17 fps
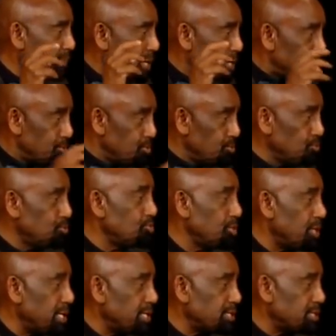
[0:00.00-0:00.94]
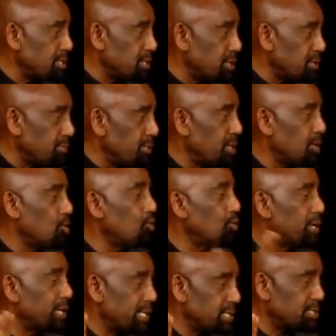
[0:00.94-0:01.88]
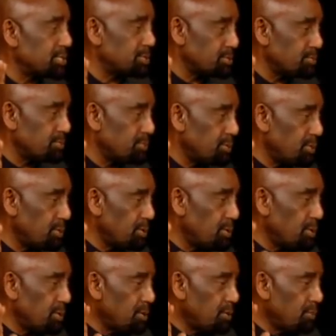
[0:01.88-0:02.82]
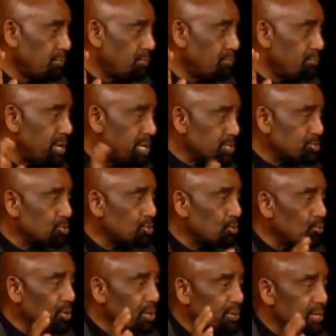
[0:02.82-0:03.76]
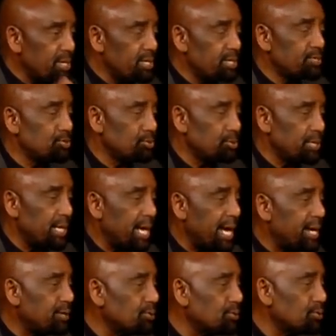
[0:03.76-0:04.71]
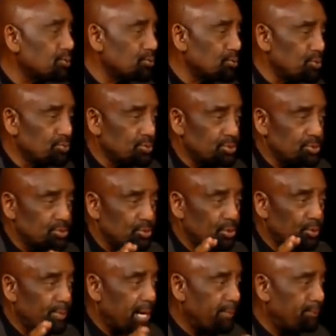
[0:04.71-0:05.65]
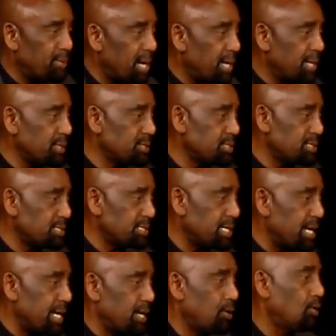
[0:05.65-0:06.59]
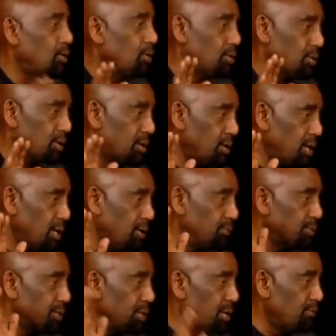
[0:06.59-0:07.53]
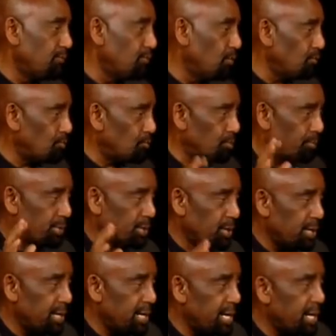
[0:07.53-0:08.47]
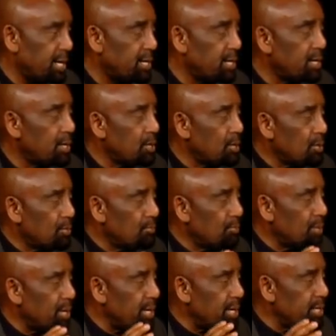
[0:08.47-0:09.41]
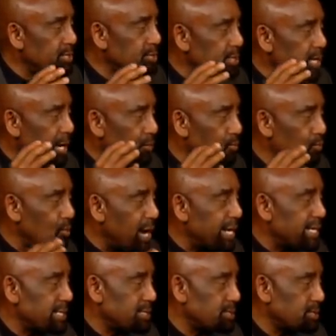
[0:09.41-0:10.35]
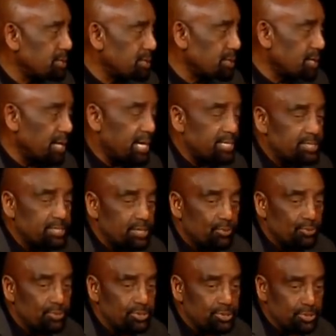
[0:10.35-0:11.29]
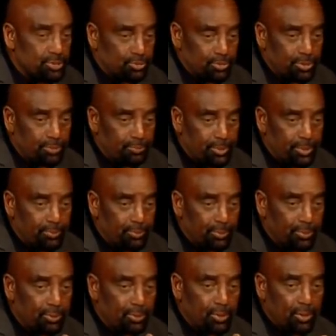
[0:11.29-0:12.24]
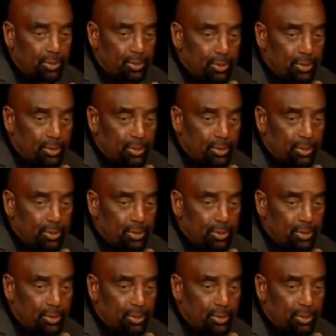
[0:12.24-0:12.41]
make you judge him and go against him based on what they show you. And I don't agree with Joe about politics at all. I would never vote for him and all that. But it's not right. And God said we should treat people,